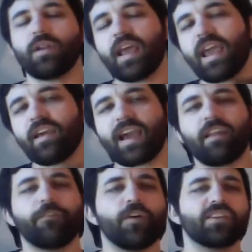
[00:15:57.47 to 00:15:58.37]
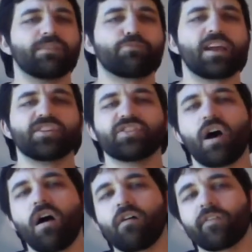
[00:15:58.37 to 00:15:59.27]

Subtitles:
a kind of first impressions of